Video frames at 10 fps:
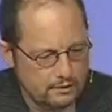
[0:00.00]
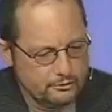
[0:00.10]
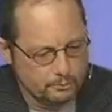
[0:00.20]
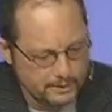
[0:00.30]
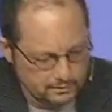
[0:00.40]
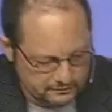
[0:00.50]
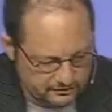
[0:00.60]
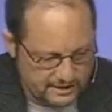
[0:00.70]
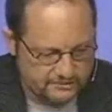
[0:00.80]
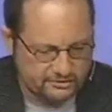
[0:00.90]
the
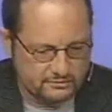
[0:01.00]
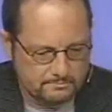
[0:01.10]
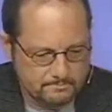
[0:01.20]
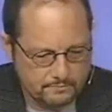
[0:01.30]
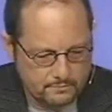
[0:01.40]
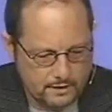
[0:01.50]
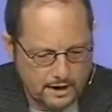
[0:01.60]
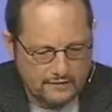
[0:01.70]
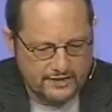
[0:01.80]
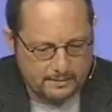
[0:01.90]
realization
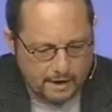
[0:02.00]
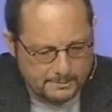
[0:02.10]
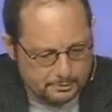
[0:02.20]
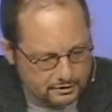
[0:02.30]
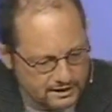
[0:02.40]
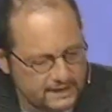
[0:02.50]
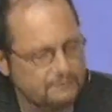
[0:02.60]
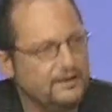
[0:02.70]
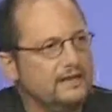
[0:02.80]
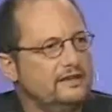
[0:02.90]
that my
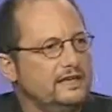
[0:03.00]
belief in